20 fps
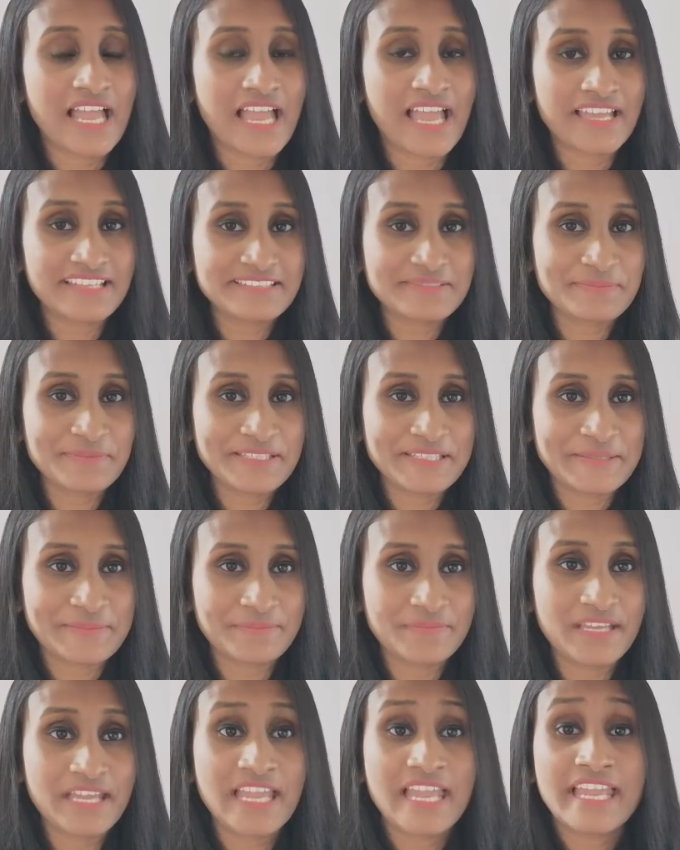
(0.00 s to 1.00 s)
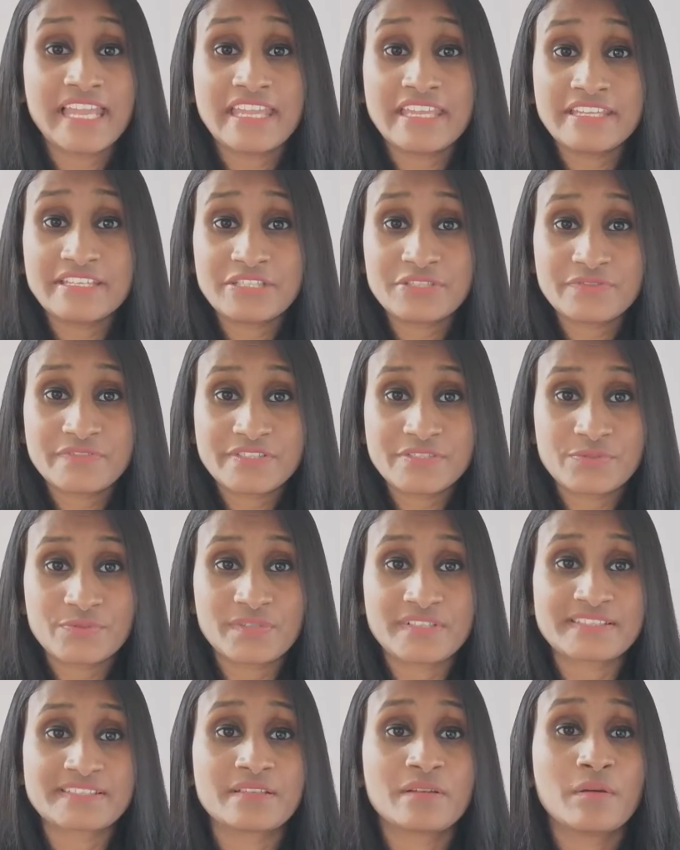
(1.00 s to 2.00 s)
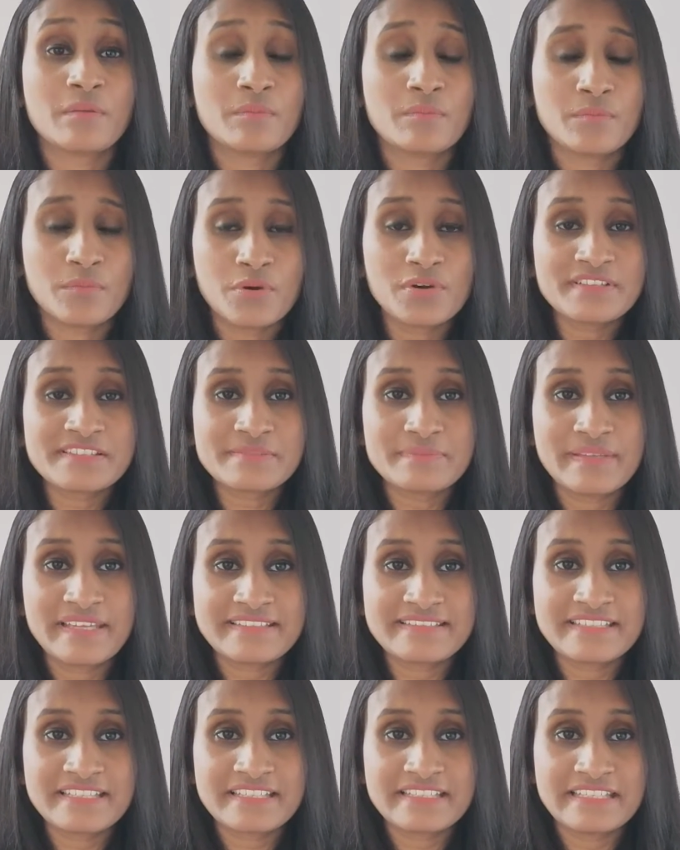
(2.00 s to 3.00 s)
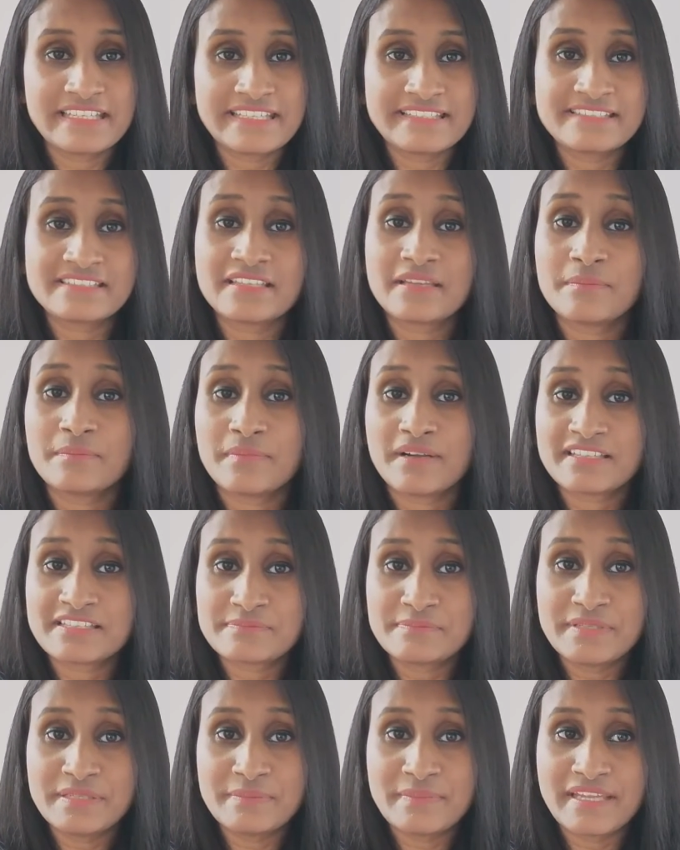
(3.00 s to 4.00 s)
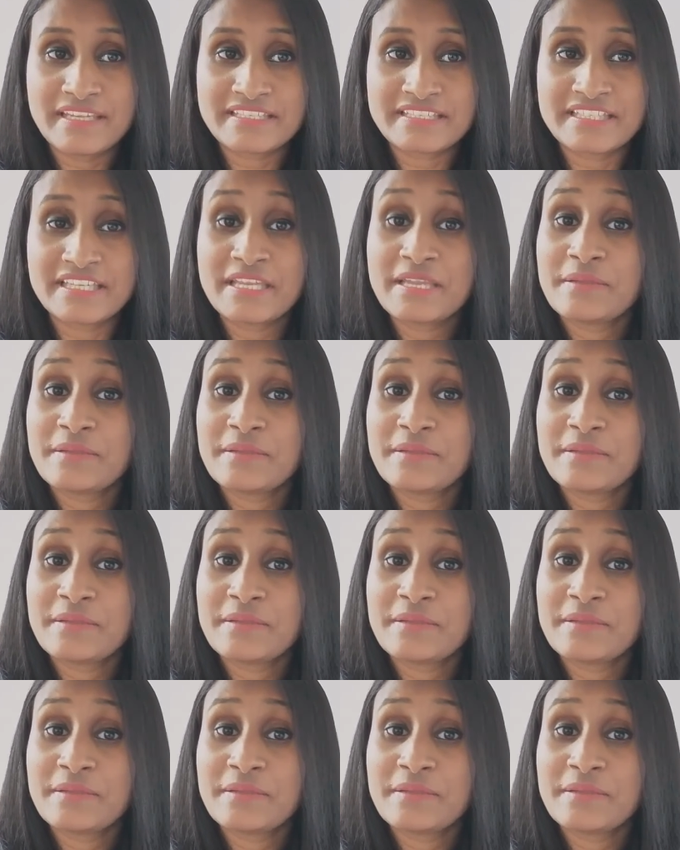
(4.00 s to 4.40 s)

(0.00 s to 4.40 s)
As per him, individuals' most basic needs must be met